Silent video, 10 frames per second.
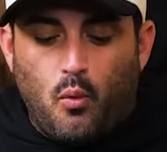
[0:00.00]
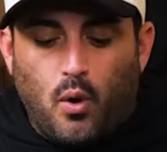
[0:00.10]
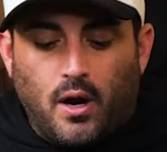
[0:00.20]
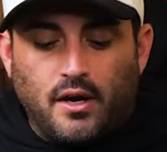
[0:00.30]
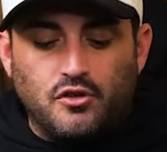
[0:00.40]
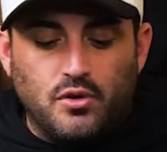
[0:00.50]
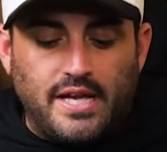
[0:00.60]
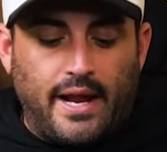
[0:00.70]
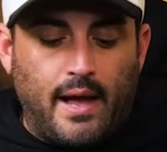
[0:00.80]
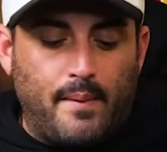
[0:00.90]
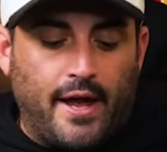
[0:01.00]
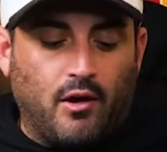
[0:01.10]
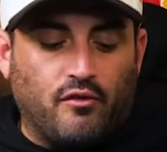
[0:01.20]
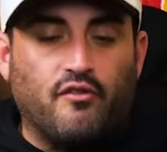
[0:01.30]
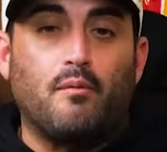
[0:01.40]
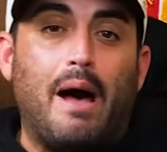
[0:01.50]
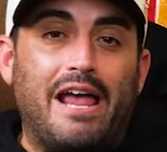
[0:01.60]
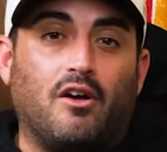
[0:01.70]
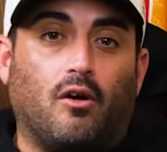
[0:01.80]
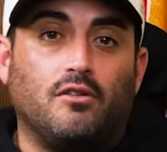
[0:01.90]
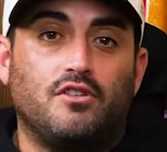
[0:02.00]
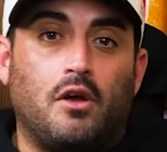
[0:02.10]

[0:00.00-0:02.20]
we're going to do a dating app makeover for Michael,